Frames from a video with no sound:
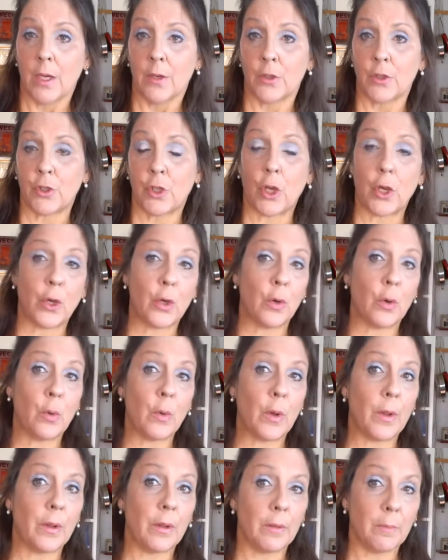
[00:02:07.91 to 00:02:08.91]

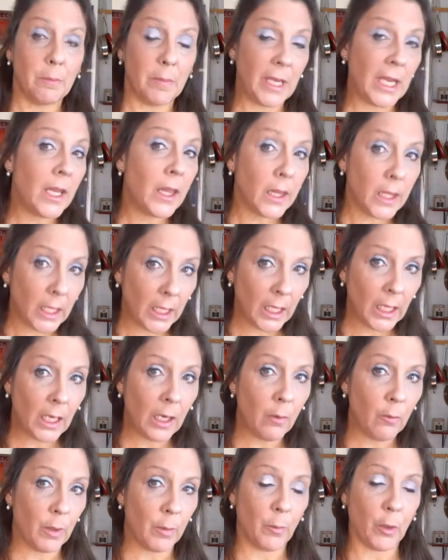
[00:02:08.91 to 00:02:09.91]
So be
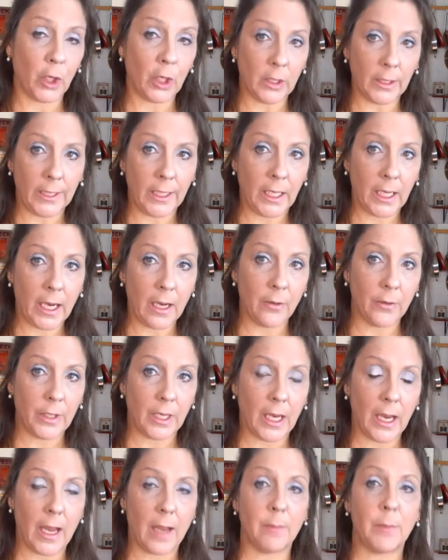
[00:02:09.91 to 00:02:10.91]
thinking when we're cleaning out
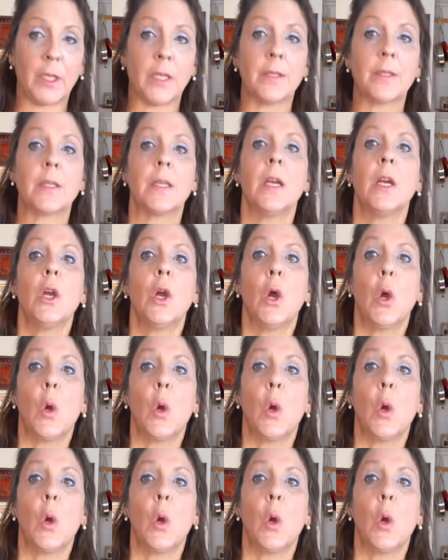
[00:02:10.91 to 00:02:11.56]
the cabinets,